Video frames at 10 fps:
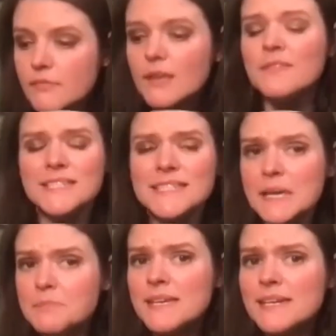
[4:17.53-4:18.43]
The
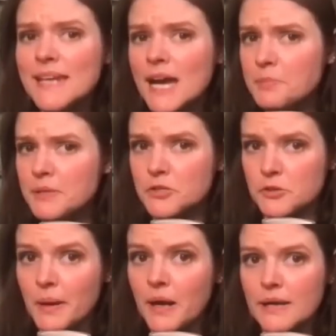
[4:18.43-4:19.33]
same thing can happen in your
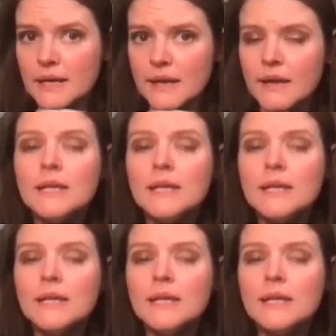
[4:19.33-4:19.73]
body